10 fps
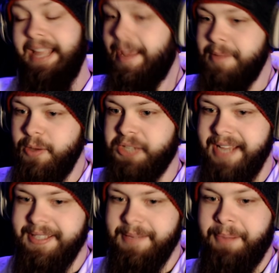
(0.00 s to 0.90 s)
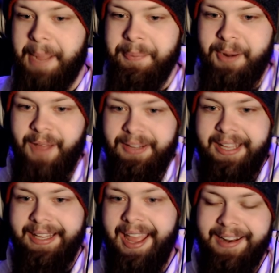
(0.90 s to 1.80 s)
Damn, you chase him popping off
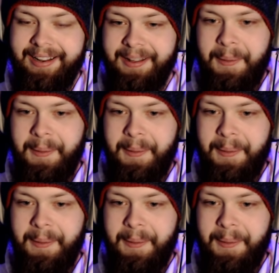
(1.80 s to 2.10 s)
like that?